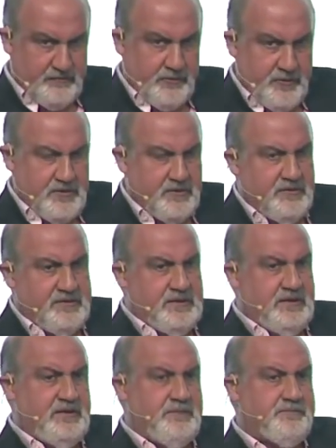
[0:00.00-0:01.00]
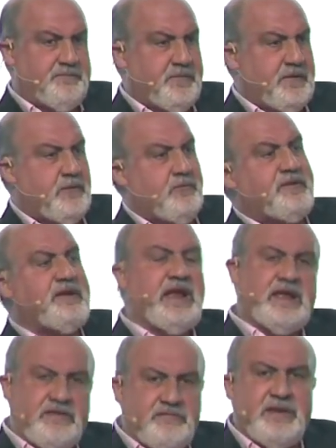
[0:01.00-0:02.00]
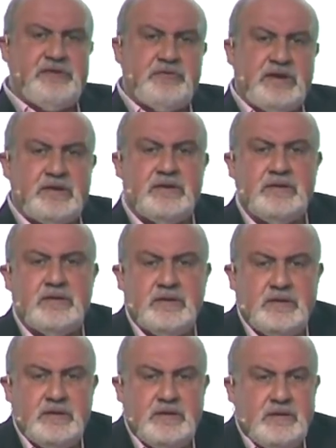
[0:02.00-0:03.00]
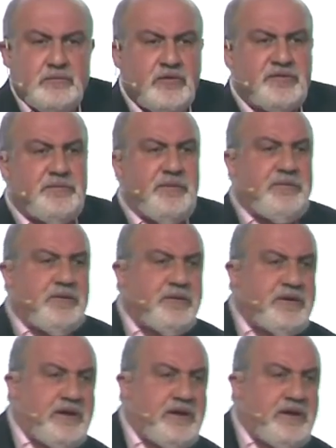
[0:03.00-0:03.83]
of opportunity with a negative metric. Most people look